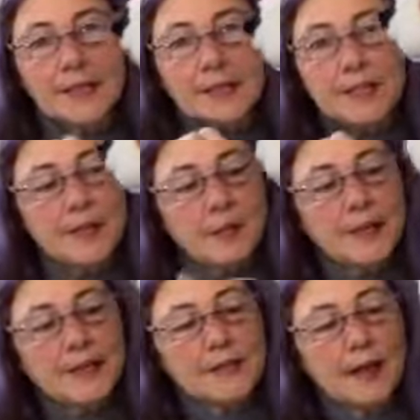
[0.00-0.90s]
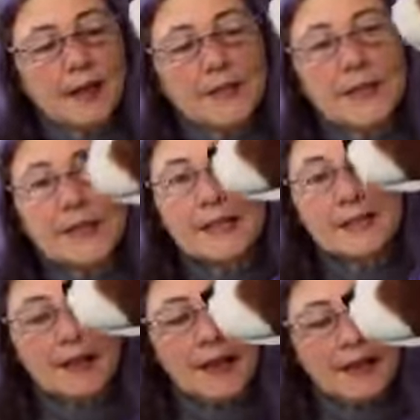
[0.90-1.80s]
centerpiece off to this
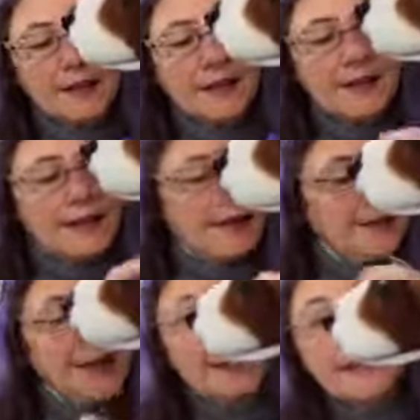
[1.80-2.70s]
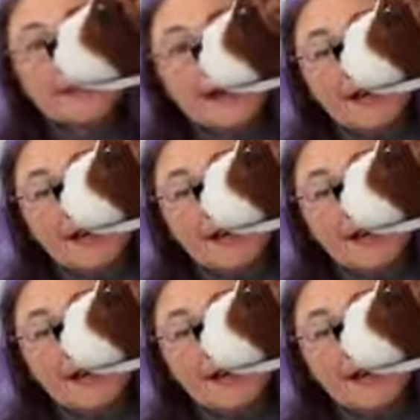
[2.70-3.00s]
side. And that is not